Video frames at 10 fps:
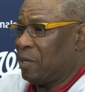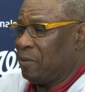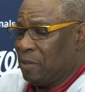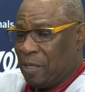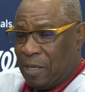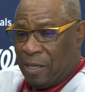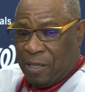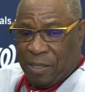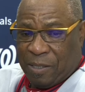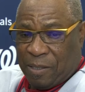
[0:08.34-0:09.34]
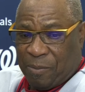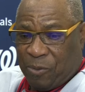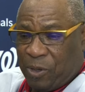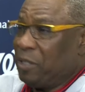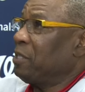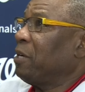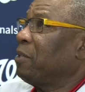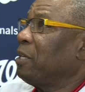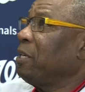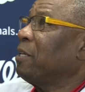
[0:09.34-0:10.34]
Well, number one, he's
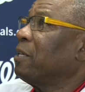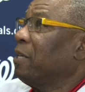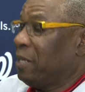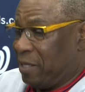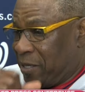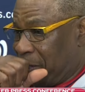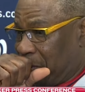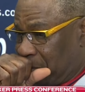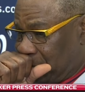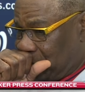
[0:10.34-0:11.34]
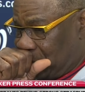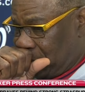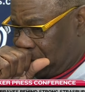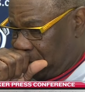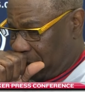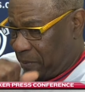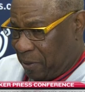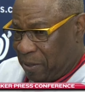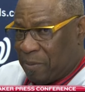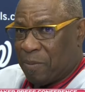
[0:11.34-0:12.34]
healthy and
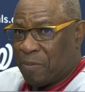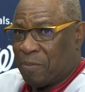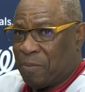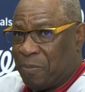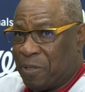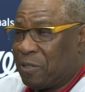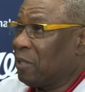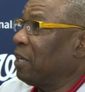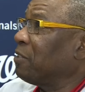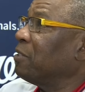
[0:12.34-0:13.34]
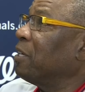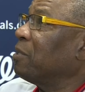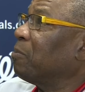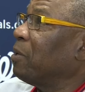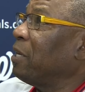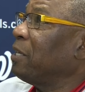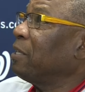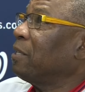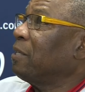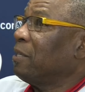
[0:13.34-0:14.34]
probably pitch selection at the
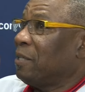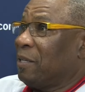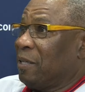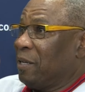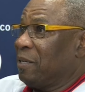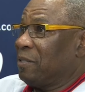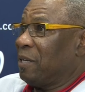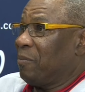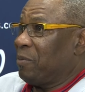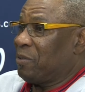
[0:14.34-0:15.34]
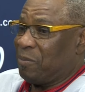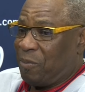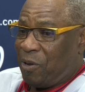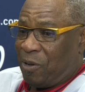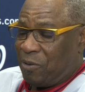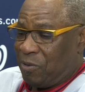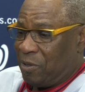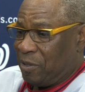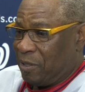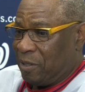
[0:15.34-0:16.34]
plate, and he's not missing balls.